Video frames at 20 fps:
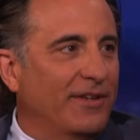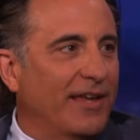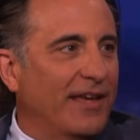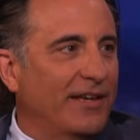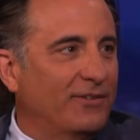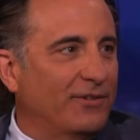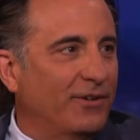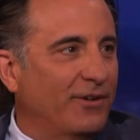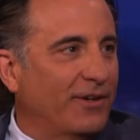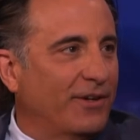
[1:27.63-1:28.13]
to
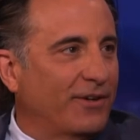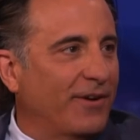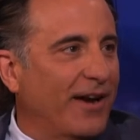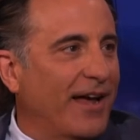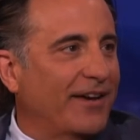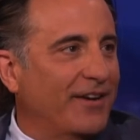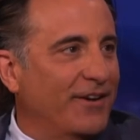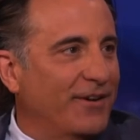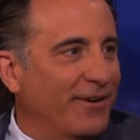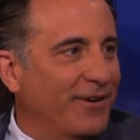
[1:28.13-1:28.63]
star
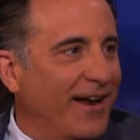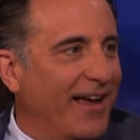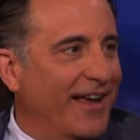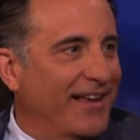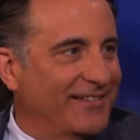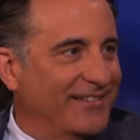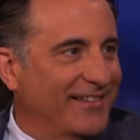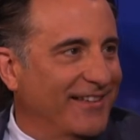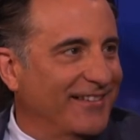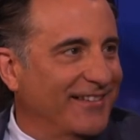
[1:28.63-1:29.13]
in many
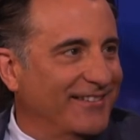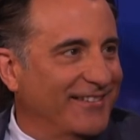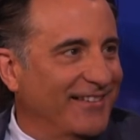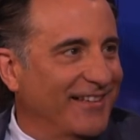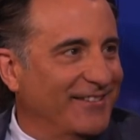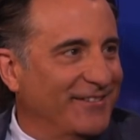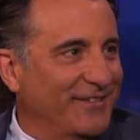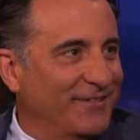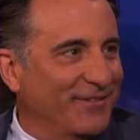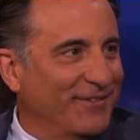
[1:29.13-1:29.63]
other hit
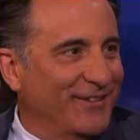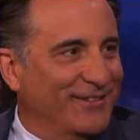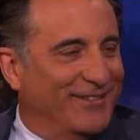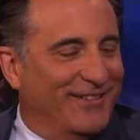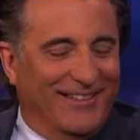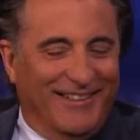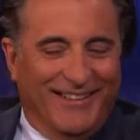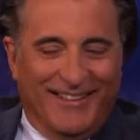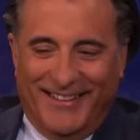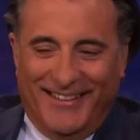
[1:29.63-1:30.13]
movies
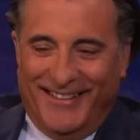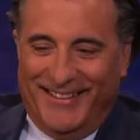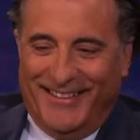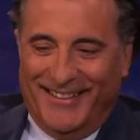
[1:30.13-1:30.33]
that led him to